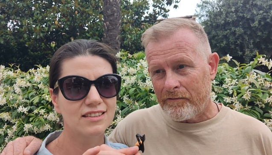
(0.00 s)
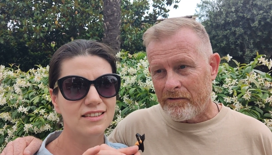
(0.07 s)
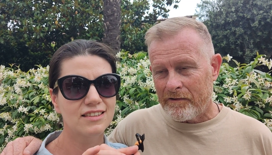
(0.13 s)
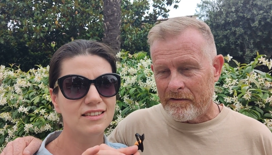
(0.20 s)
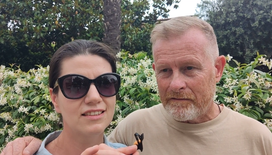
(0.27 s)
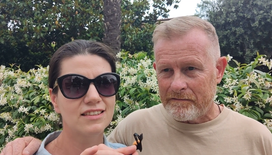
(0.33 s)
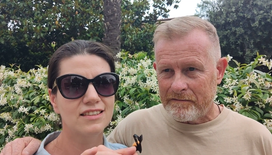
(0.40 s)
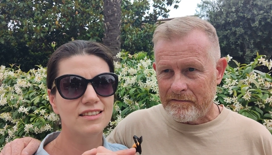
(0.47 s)
Speaker 1: for
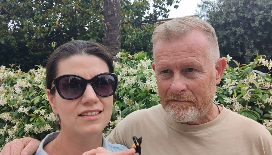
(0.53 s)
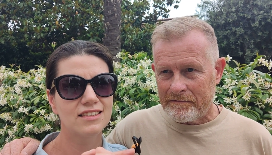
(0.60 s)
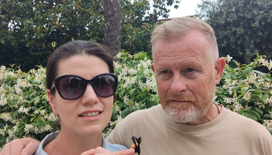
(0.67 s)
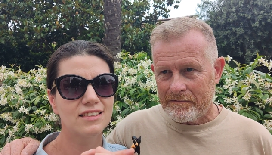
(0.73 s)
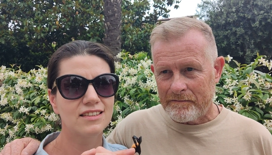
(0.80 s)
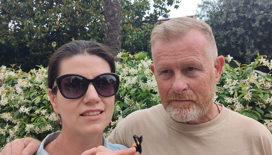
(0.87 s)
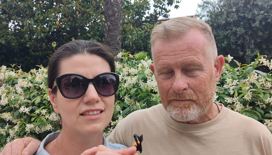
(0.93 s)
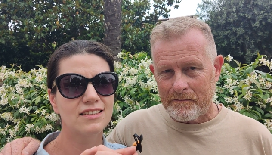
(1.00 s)

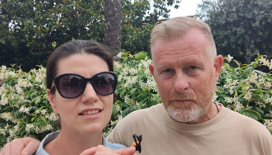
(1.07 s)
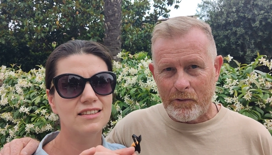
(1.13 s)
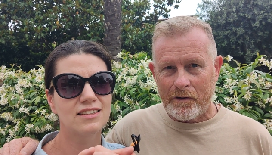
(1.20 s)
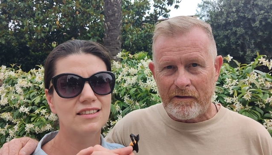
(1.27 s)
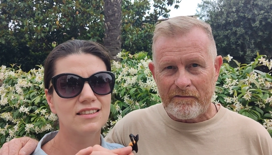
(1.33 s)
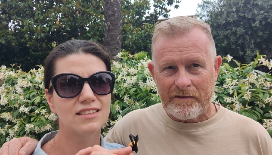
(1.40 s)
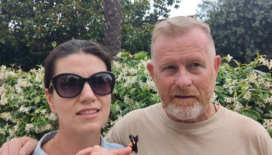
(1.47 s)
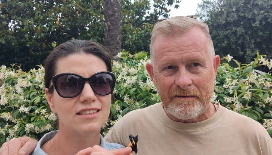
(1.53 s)
a work
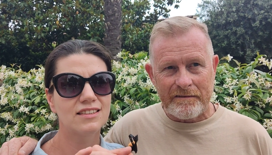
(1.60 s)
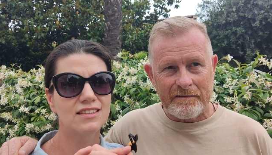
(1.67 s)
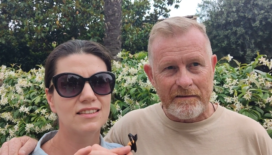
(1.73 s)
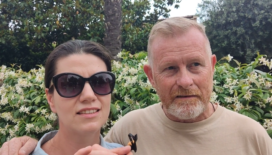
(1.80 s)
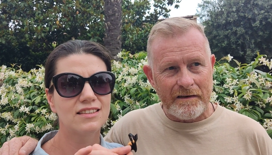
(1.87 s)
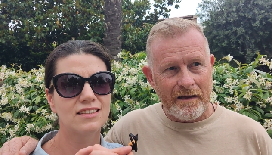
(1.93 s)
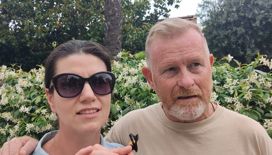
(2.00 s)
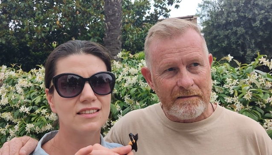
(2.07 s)
visa,
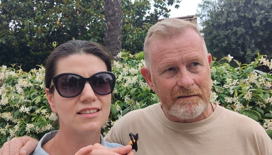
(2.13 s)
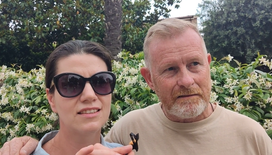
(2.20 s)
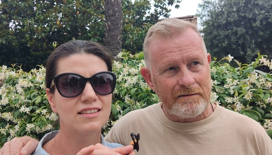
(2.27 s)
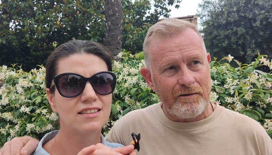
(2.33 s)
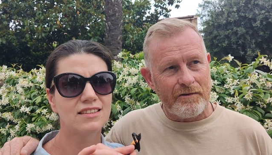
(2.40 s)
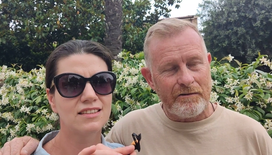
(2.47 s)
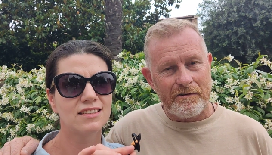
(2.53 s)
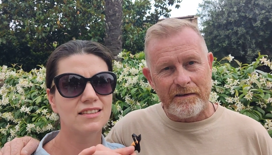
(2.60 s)
and now she's
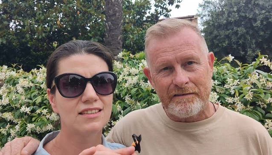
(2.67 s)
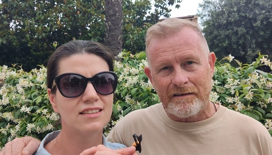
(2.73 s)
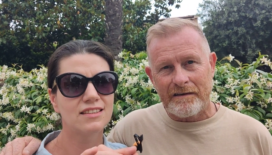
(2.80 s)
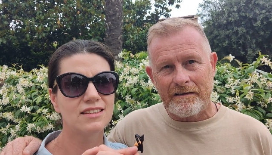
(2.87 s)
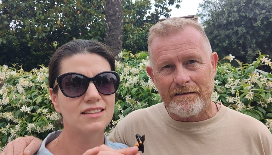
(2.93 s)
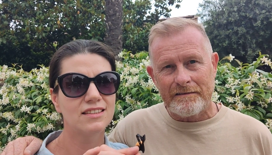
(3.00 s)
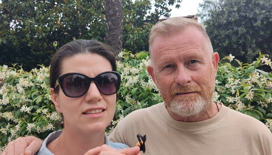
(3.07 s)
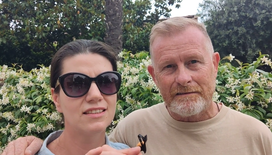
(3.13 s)
got
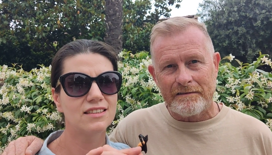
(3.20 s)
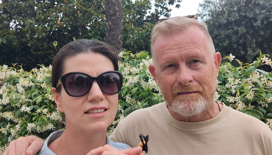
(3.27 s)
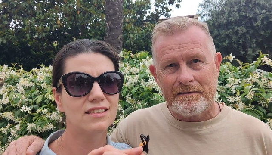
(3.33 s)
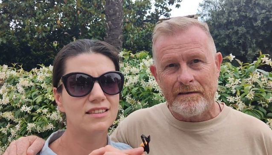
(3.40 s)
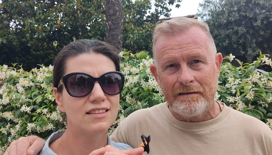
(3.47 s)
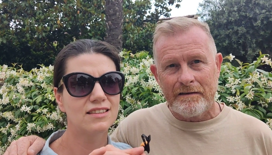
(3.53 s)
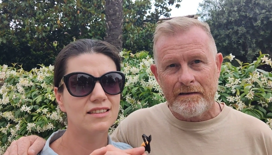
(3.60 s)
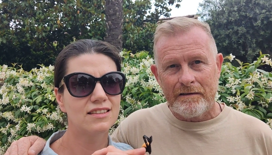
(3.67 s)
residence. And
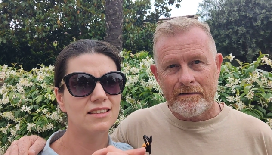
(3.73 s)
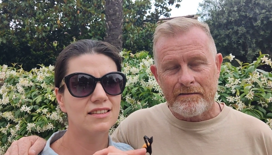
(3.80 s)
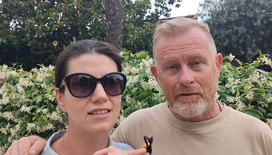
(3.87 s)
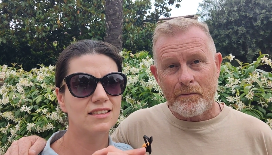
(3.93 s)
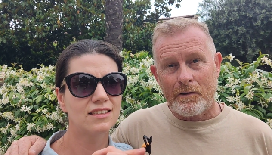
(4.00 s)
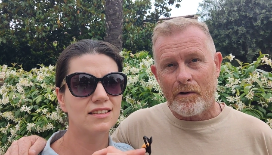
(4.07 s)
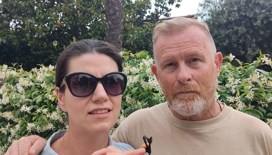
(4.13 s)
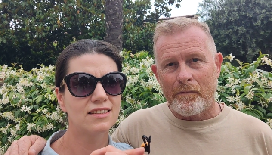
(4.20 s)
so
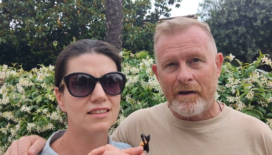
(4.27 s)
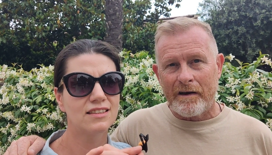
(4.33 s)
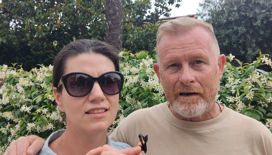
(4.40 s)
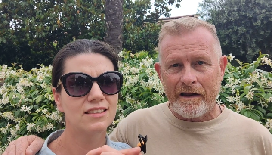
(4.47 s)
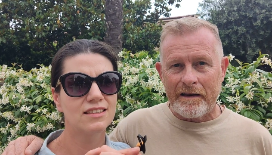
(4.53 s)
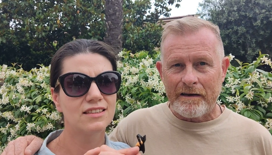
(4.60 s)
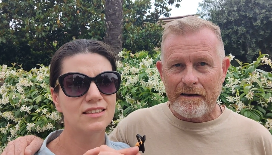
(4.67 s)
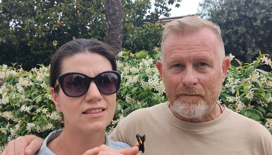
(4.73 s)
we got married
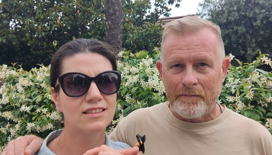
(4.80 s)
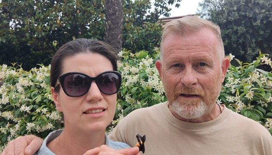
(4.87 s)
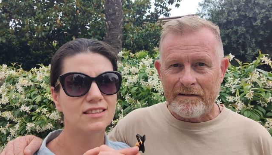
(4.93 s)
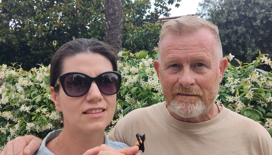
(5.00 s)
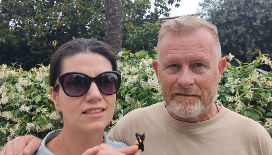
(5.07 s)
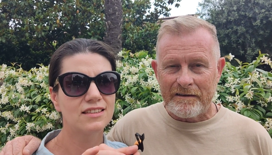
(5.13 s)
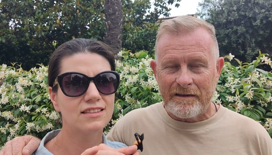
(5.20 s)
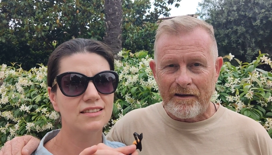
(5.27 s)
18
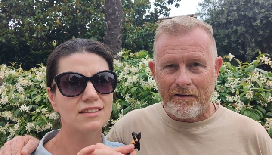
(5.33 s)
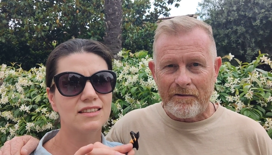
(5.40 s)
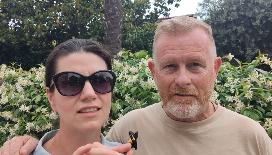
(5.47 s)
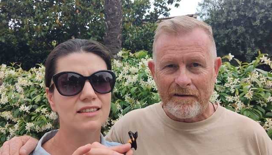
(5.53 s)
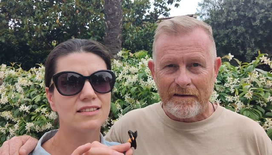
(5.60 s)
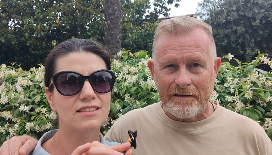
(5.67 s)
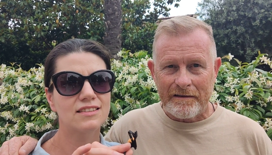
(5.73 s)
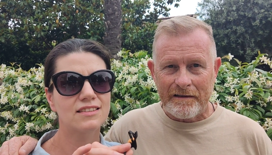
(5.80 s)
months ago.
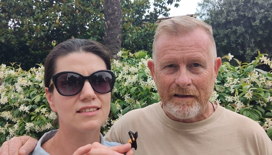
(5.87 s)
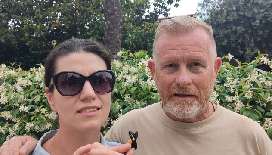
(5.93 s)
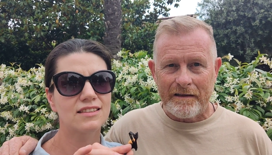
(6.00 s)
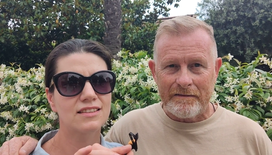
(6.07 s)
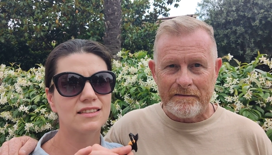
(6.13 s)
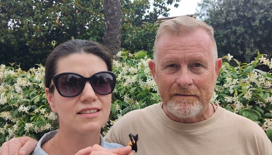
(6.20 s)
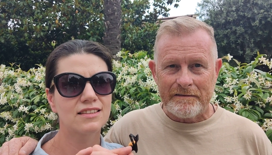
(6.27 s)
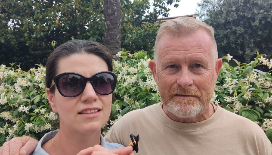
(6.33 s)
Yes.
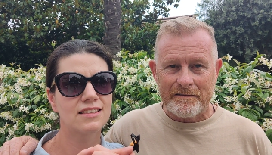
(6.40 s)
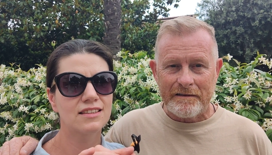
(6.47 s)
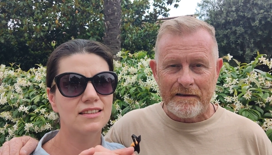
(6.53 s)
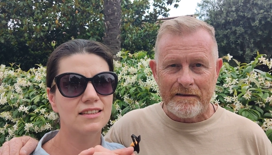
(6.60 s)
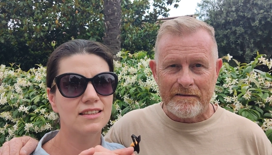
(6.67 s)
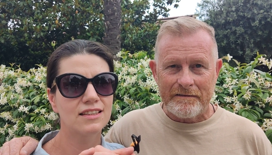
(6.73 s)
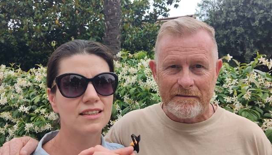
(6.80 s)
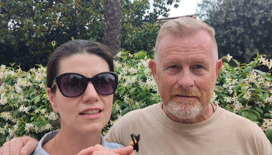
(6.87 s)
Speaker 2: And, yeah, so.
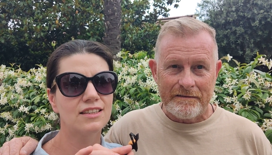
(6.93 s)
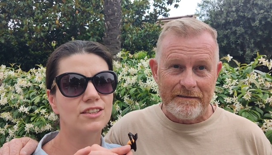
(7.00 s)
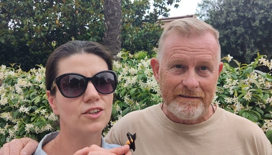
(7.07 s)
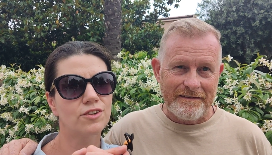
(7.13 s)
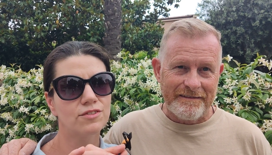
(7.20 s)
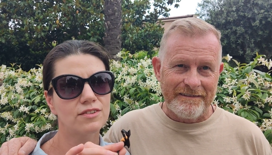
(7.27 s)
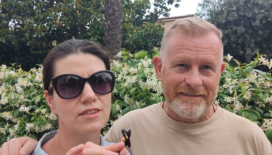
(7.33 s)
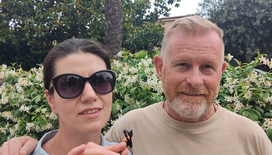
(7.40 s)
and
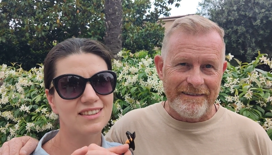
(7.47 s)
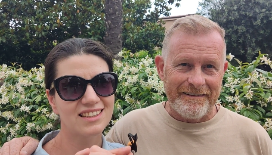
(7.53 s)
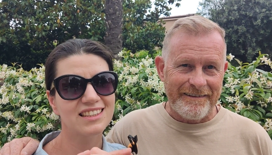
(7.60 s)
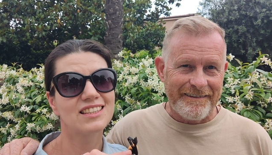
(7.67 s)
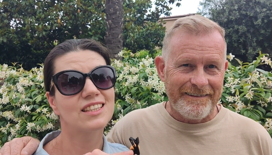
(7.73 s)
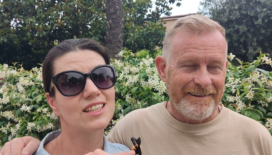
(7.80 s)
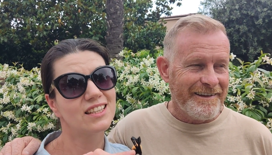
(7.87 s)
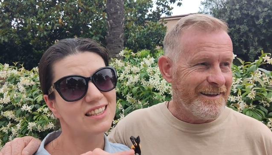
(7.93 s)
Beautiful marriage.
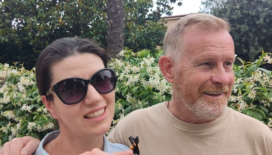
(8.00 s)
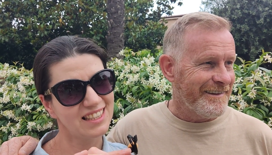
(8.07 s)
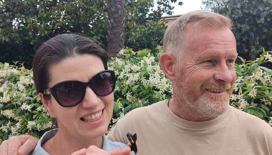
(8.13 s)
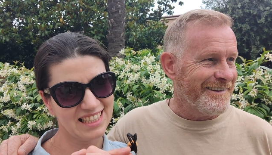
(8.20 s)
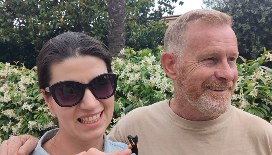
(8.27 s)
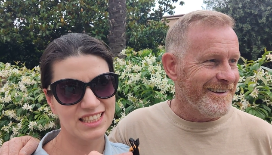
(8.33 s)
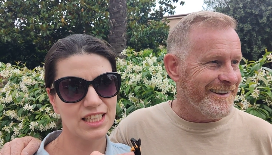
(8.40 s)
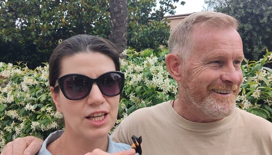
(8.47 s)
Yeah,
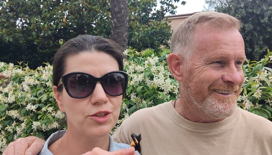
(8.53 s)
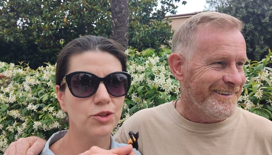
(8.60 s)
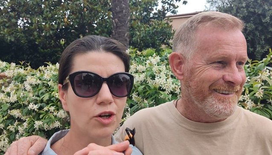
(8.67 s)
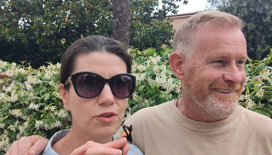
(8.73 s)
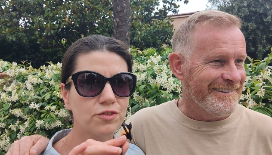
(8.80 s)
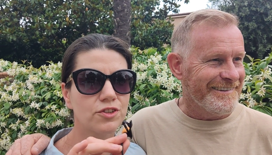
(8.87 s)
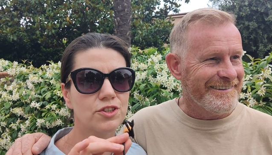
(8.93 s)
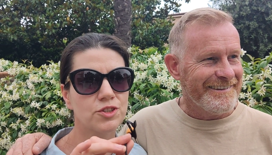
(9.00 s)
yes, yeah. and
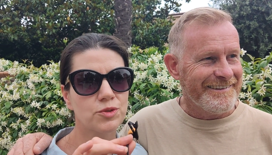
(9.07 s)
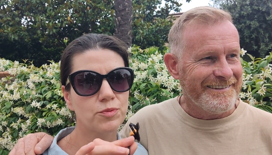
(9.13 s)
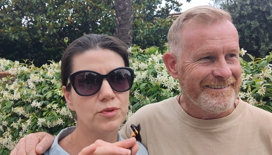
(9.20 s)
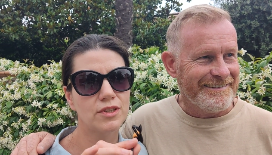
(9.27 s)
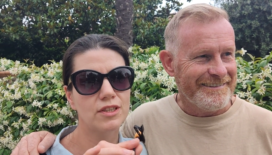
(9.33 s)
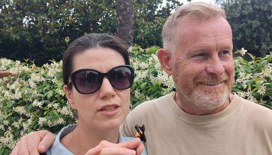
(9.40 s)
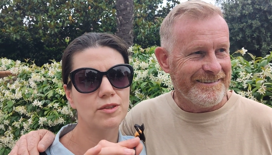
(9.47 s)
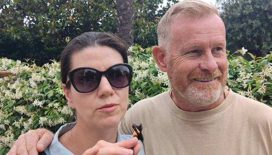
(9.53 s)
of course
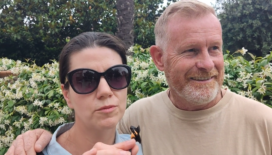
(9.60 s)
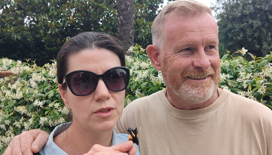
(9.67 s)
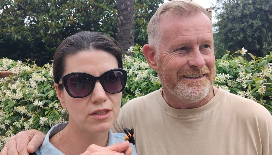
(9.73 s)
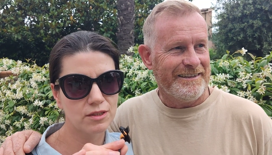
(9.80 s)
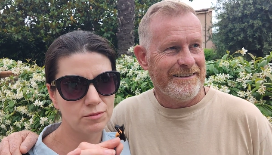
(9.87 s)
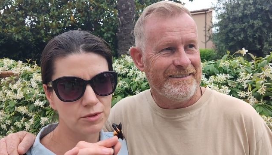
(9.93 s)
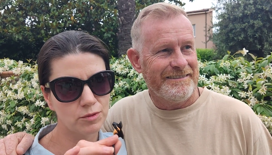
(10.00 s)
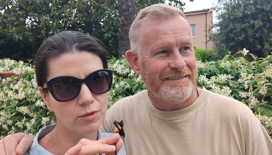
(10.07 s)
we,
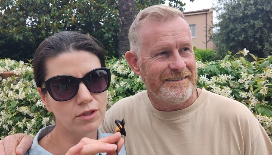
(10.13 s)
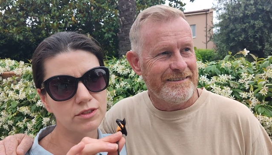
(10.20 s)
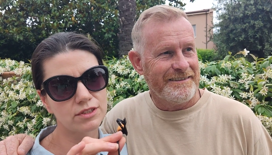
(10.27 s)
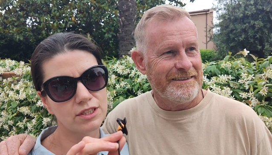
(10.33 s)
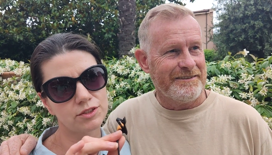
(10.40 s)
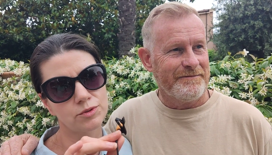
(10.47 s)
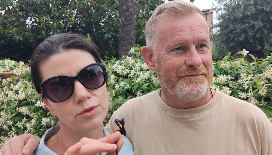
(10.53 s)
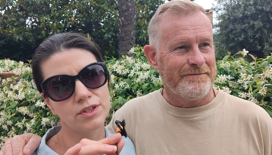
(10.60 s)
we, we
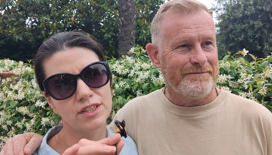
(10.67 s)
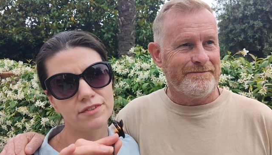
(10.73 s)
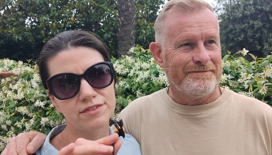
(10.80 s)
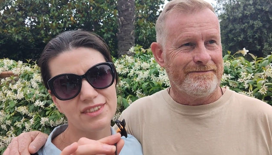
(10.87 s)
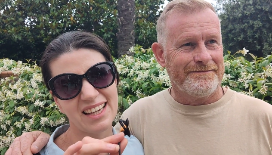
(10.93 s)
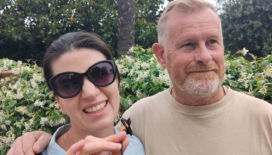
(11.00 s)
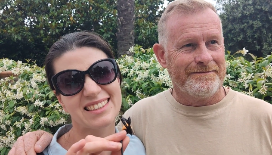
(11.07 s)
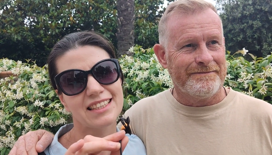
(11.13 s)
wanted to give
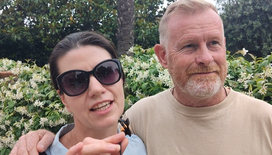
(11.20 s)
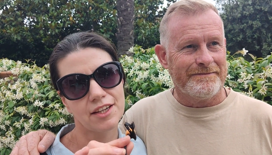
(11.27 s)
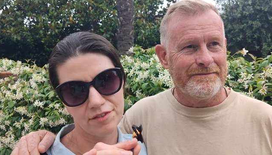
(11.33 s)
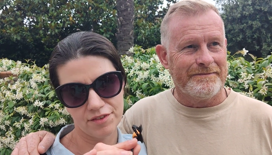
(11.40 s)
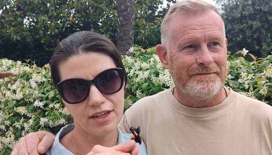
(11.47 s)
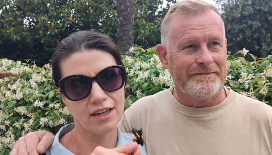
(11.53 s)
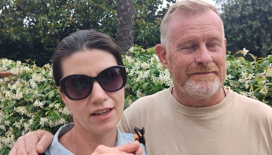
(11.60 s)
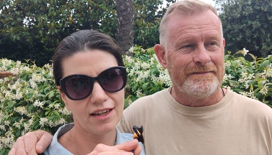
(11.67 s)

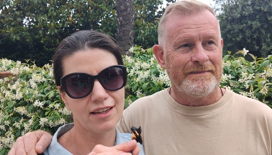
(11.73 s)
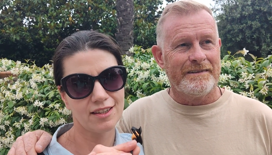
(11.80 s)
Thanksgiving.